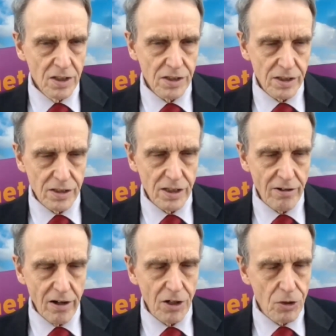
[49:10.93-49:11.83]
that, that
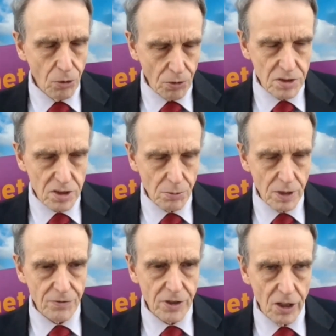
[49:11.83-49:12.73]
are according to the
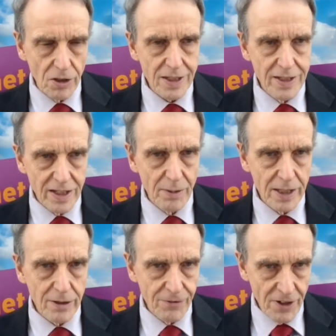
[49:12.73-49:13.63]
will of God in our
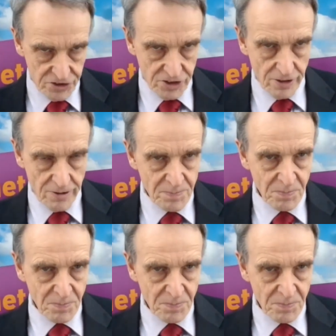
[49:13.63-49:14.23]
manifesto.